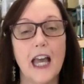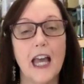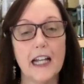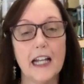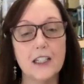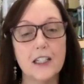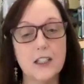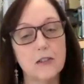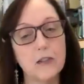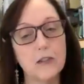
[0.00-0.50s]

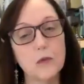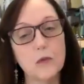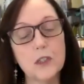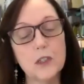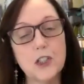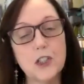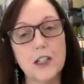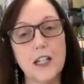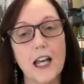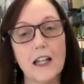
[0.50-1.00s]
And so a
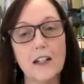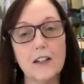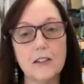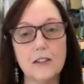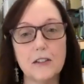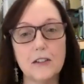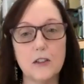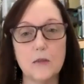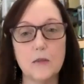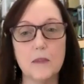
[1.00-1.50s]
rigid heddle
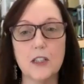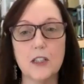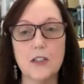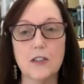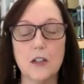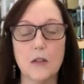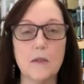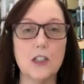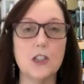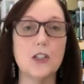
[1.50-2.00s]
loom is
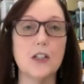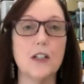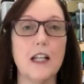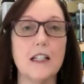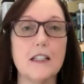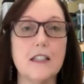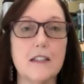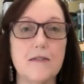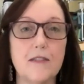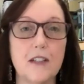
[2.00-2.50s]
so much
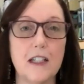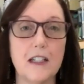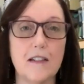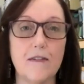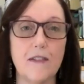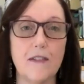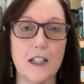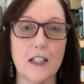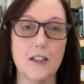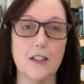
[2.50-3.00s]
less of an
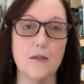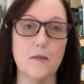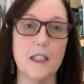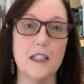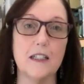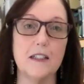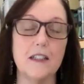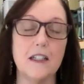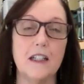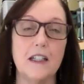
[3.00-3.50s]

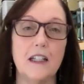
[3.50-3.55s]
investment